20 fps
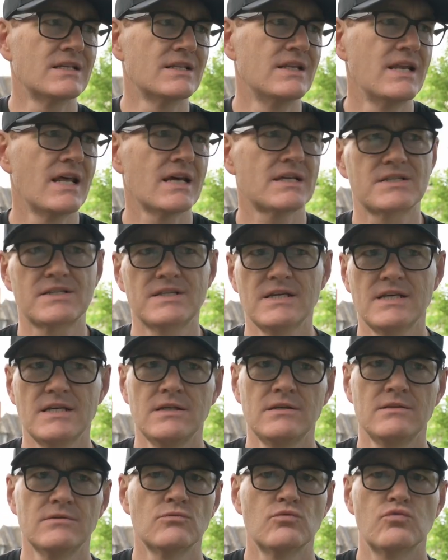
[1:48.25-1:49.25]
to the next
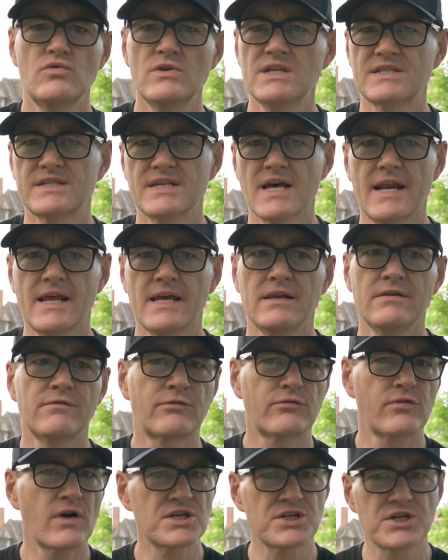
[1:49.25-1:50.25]
scene, resetting,
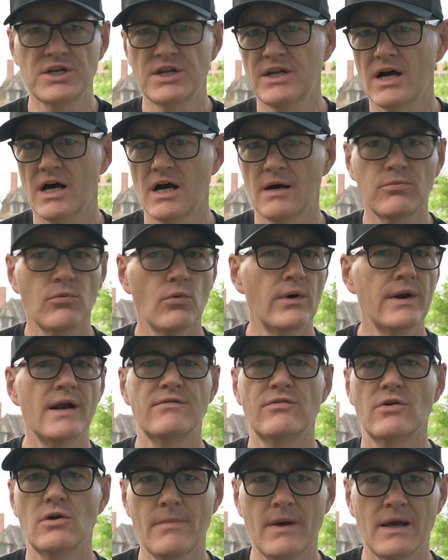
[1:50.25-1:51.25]
freshening up,
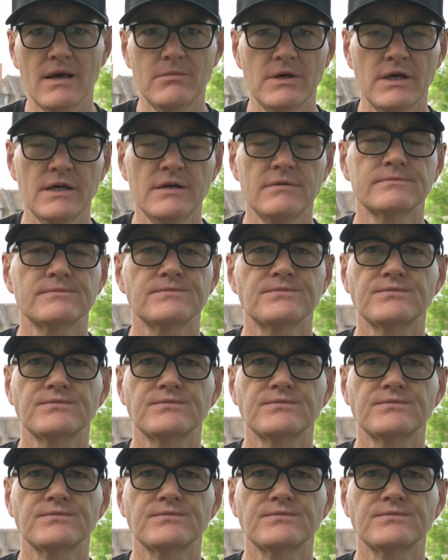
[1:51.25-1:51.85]
whatever it may be.